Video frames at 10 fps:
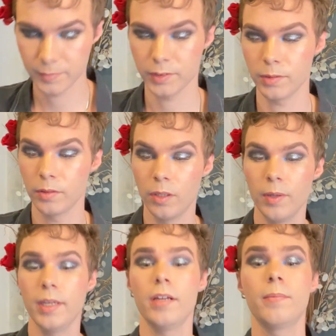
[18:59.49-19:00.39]
So I'm going to
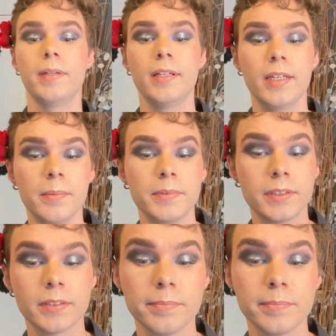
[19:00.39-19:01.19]
go in on my lips.